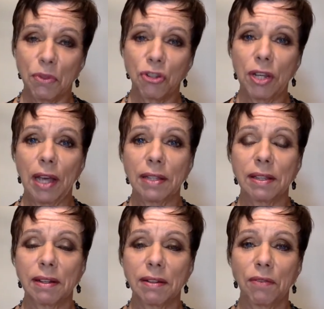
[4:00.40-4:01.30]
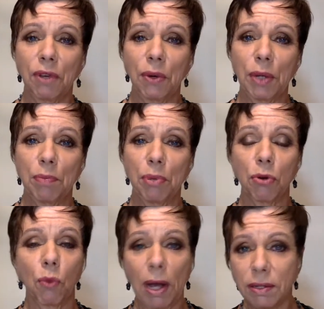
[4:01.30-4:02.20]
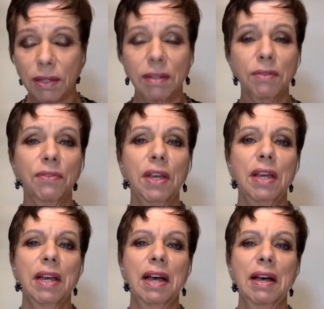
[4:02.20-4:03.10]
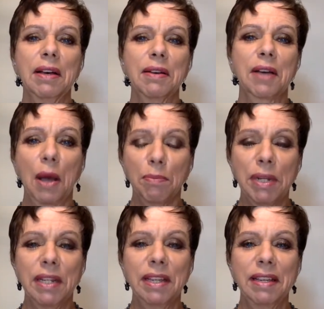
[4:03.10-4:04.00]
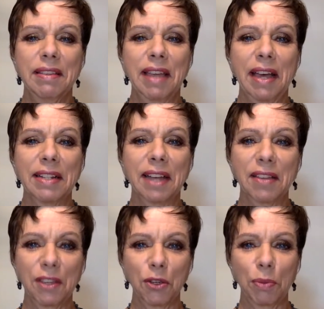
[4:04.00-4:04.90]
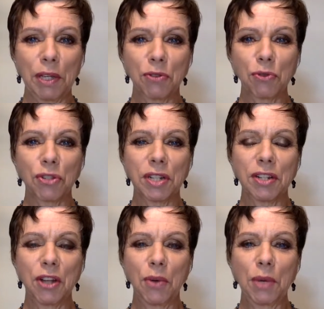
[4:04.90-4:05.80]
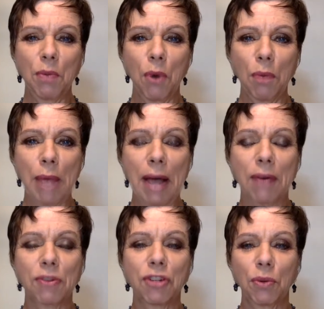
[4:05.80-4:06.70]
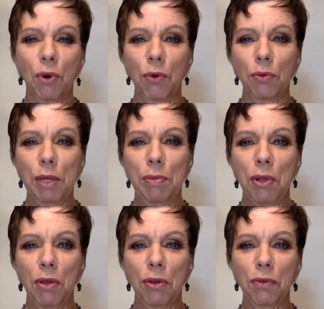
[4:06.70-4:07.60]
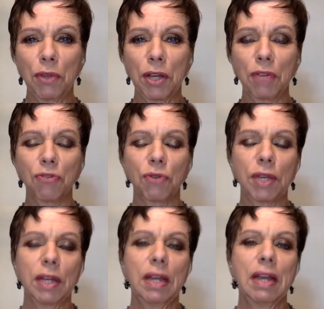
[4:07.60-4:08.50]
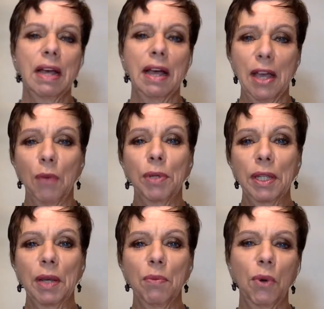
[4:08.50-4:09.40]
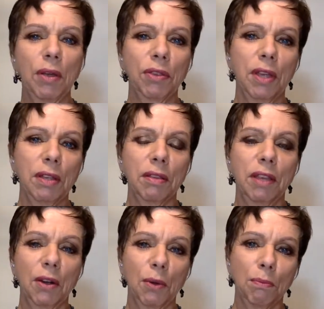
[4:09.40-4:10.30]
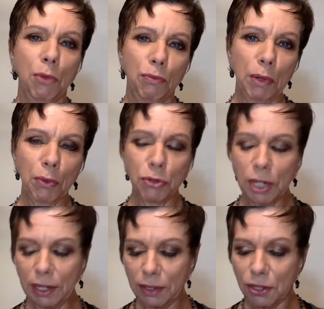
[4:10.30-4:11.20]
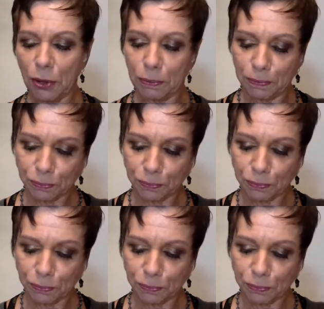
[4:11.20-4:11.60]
she has a very progressive company that I think you'll be interested in knowing more about. She can work with people all over the country, helping them with their movement routine. So